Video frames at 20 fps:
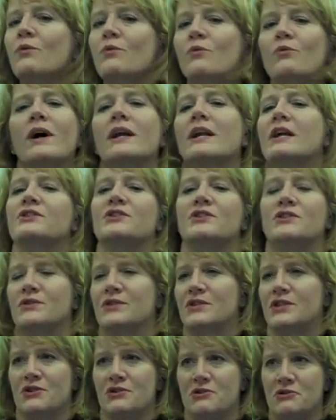what our
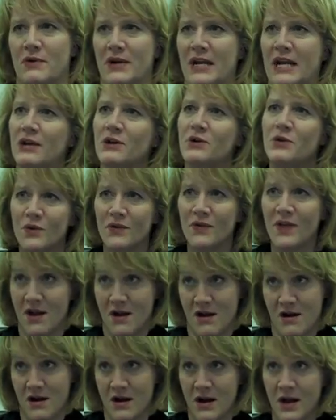students are doing and who they
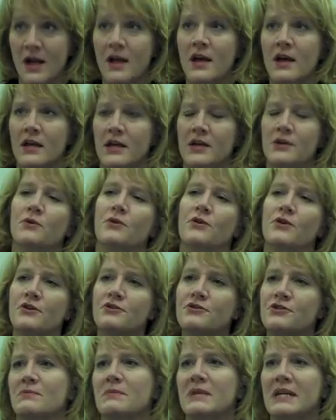are in order
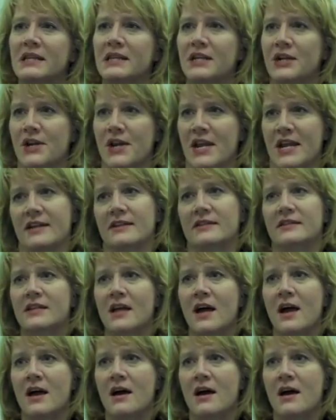to meet their needs.